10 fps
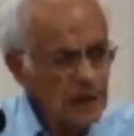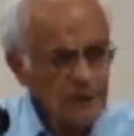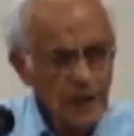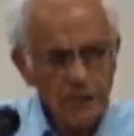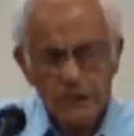
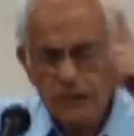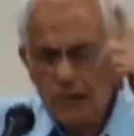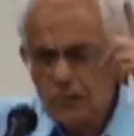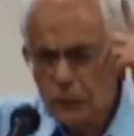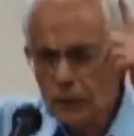Abraham
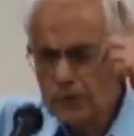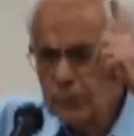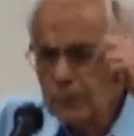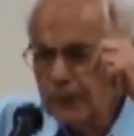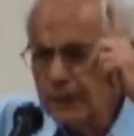is not
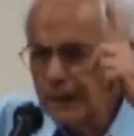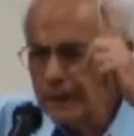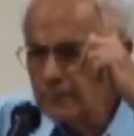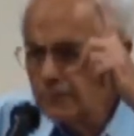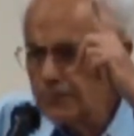going to the
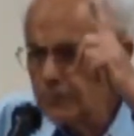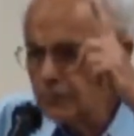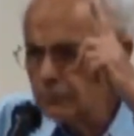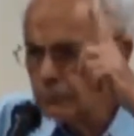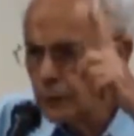land of
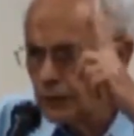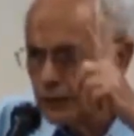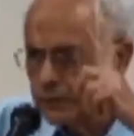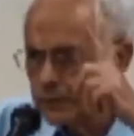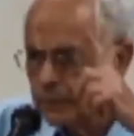his
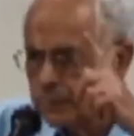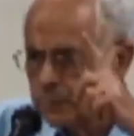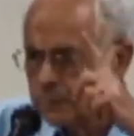choice.